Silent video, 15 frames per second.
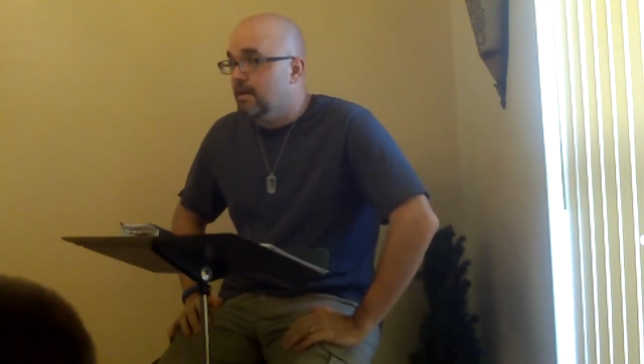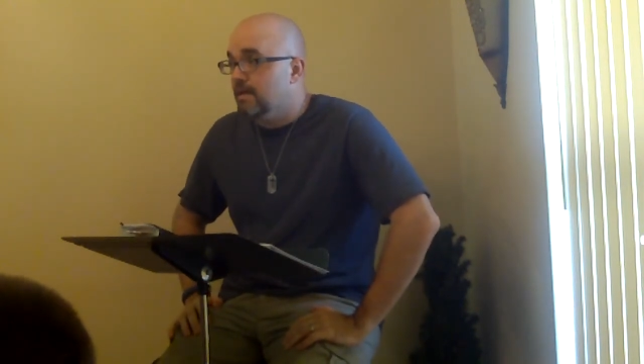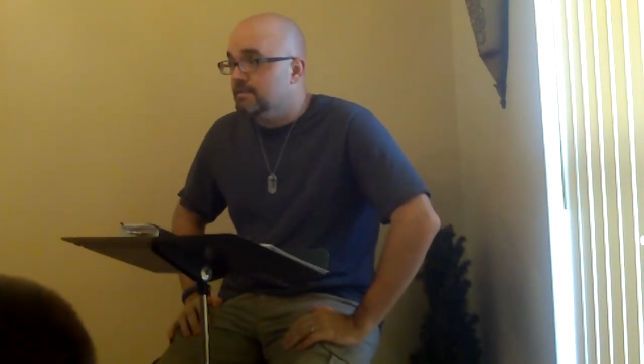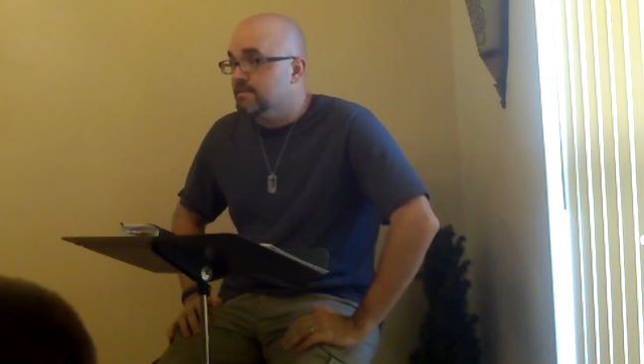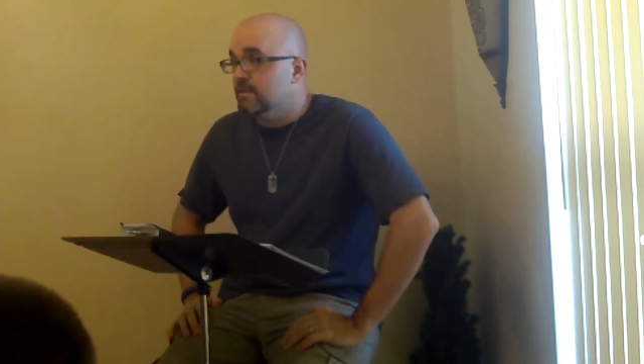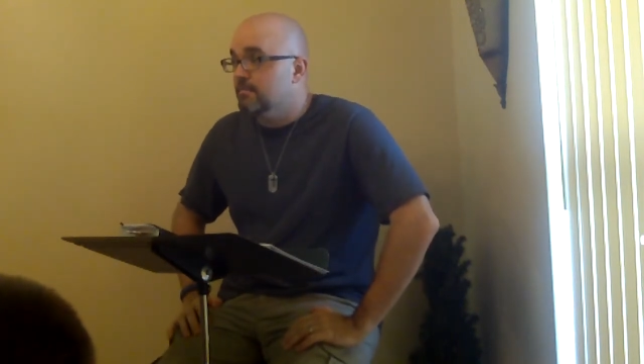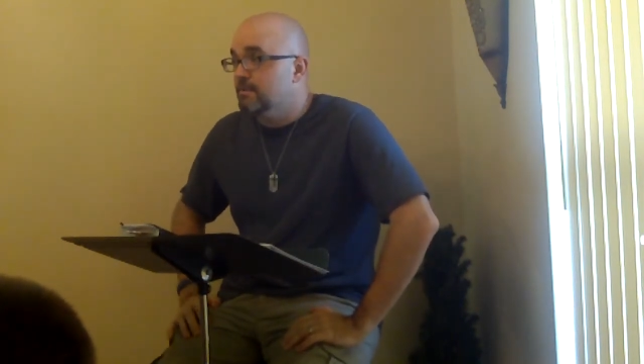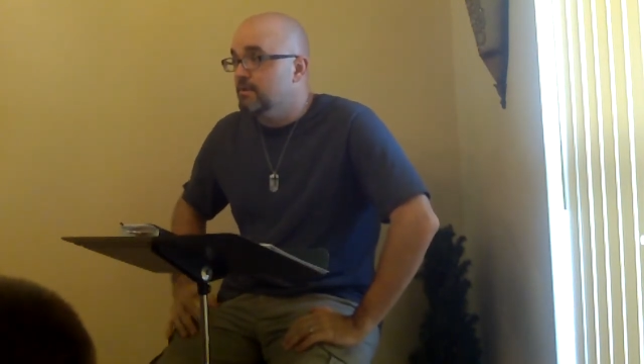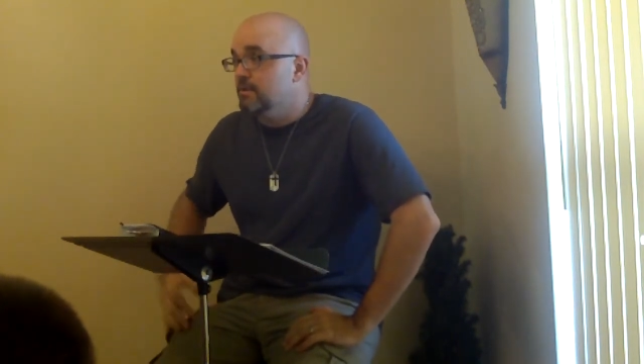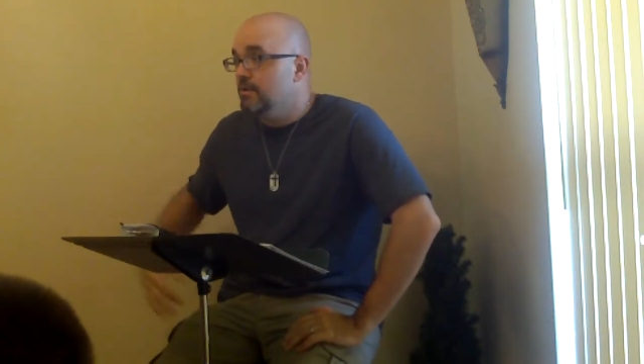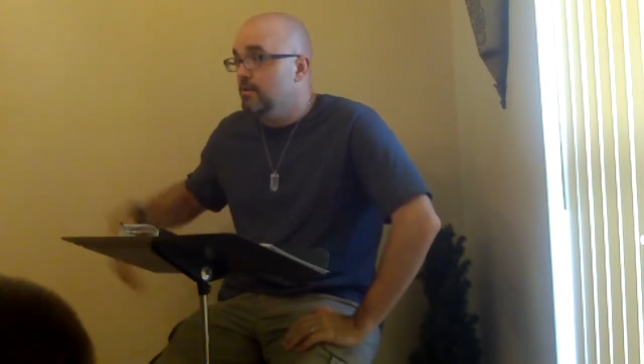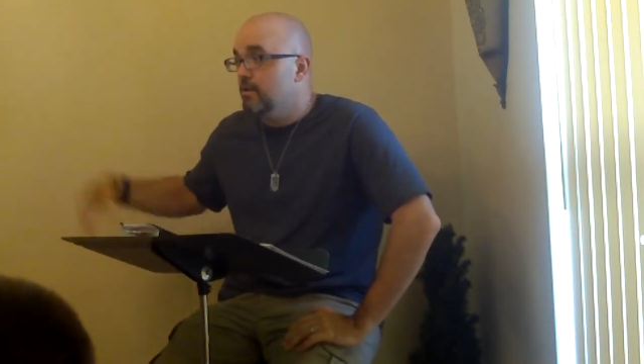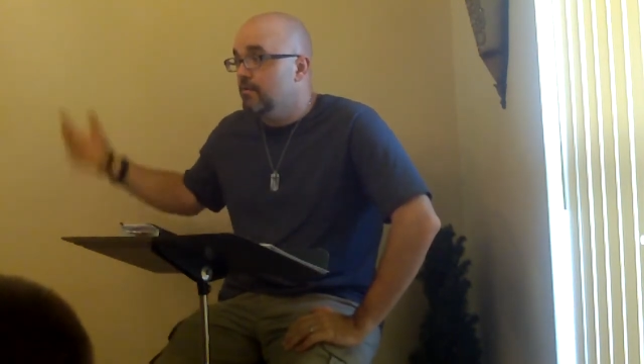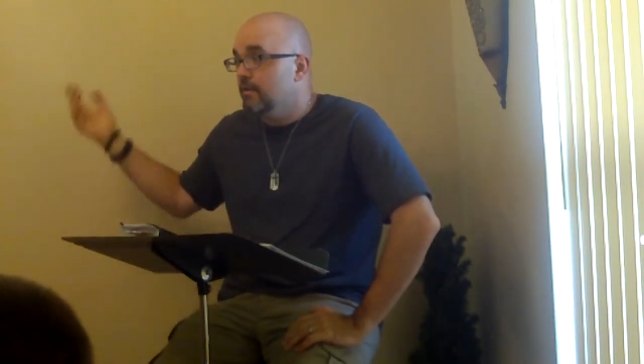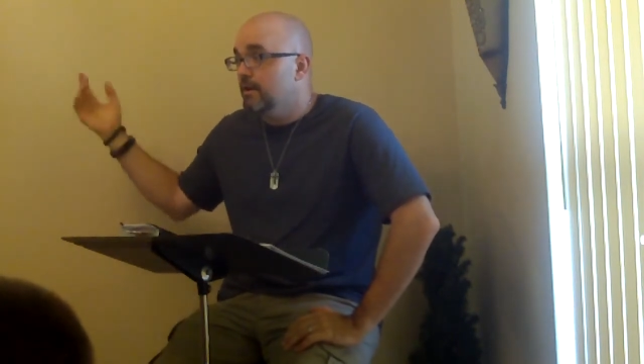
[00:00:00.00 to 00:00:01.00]
It's like, but you can
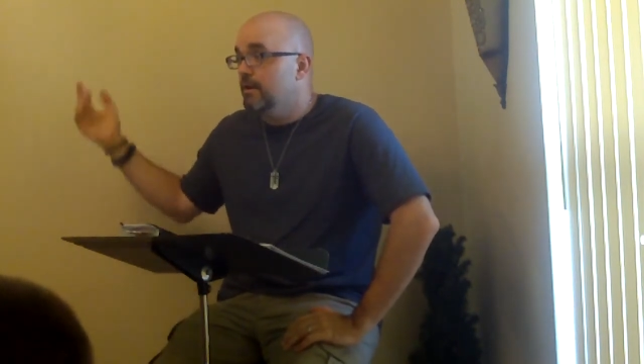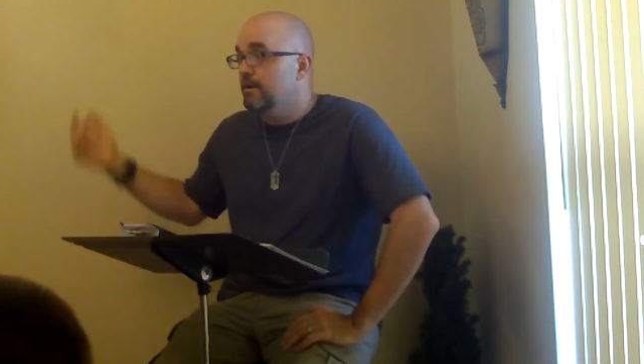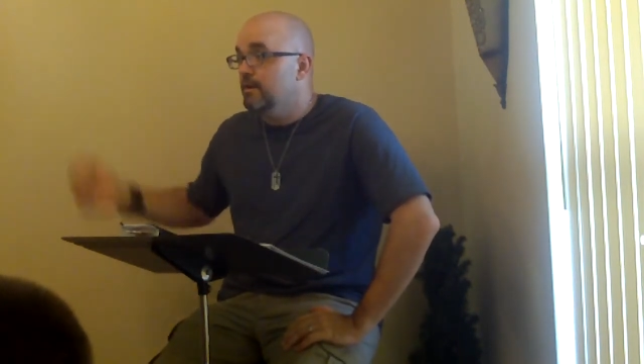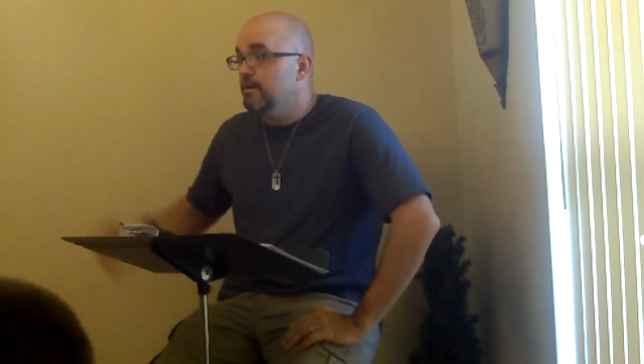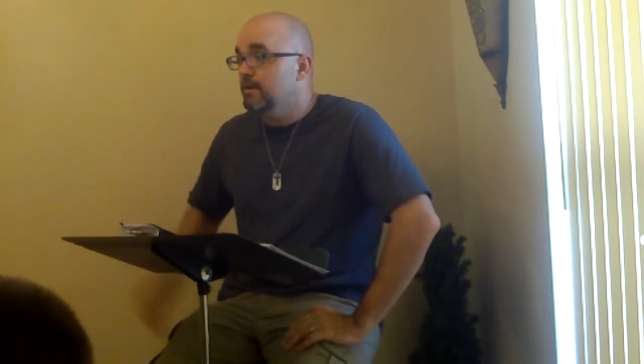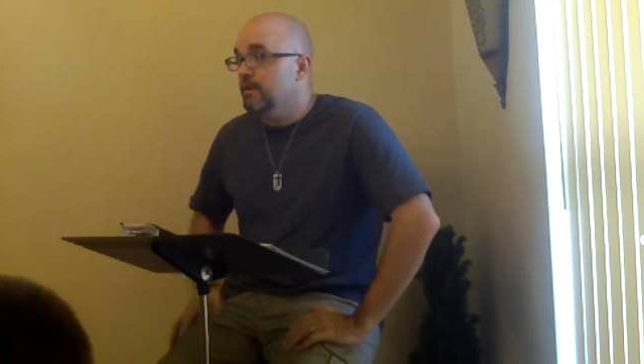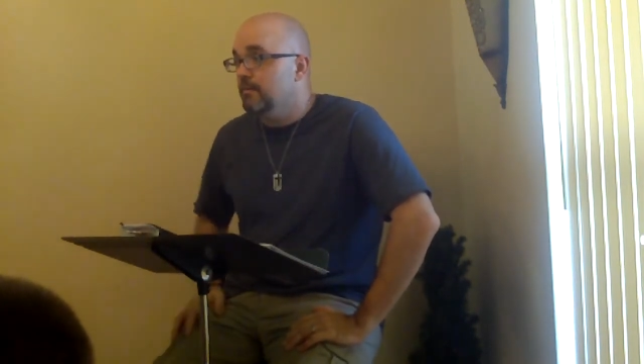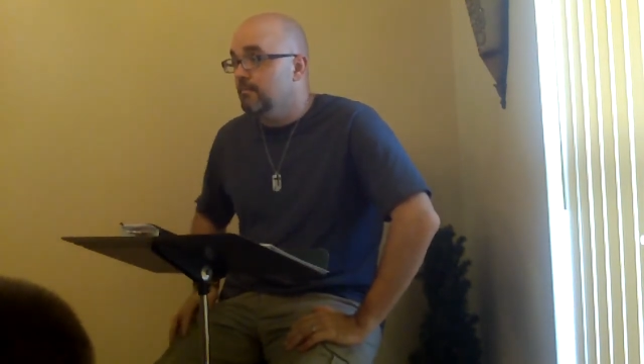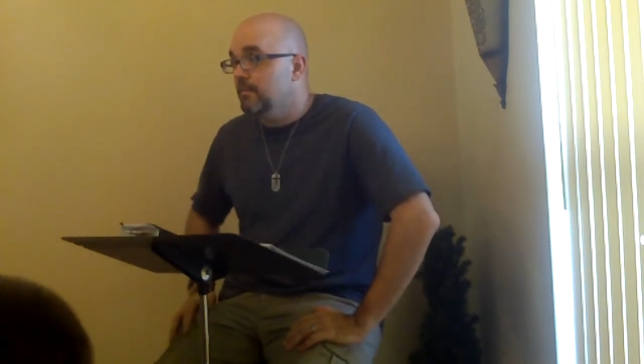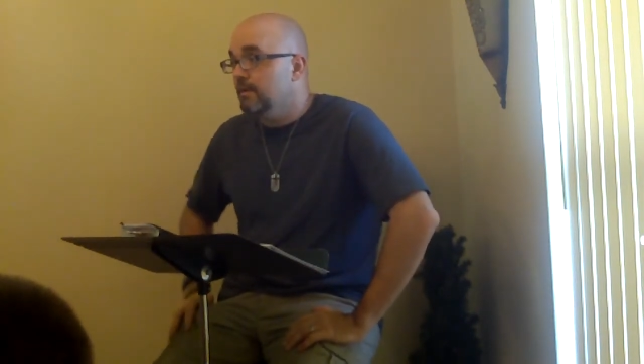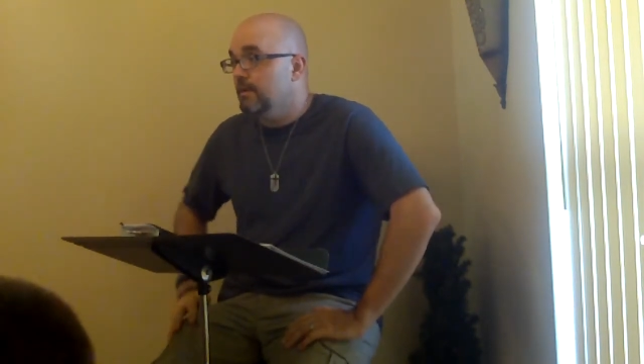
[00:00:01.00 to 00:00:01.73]
go over here, you can